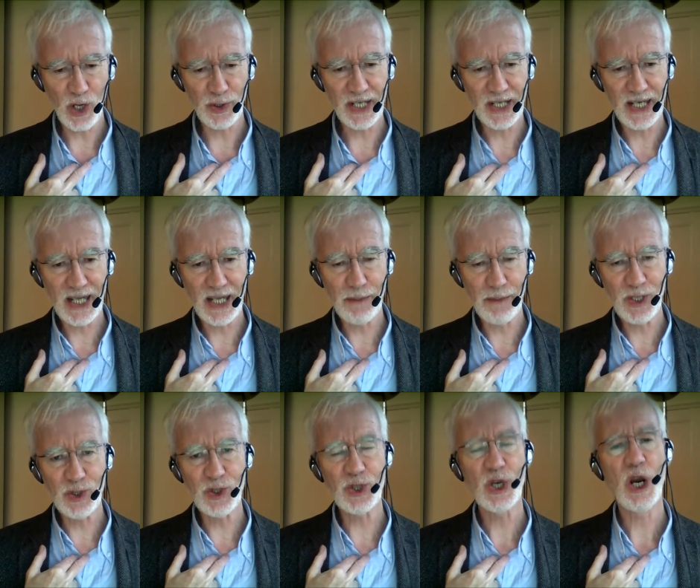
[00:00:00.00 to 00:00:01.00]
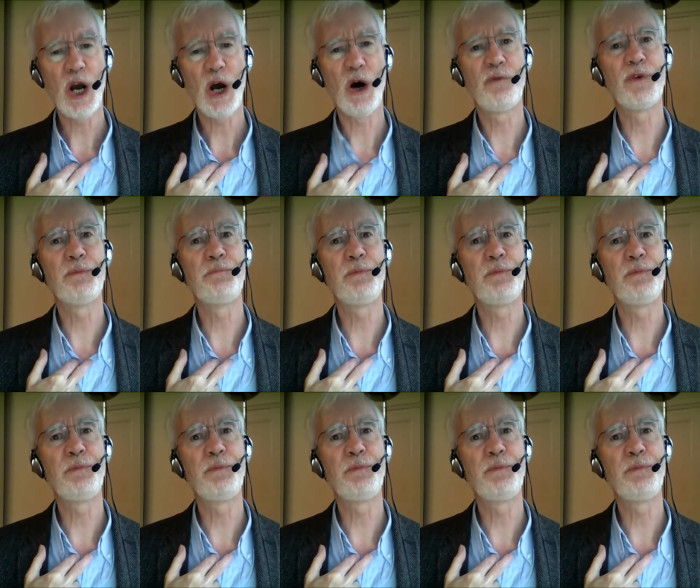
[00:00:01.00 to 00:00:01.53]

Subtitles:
on an image of a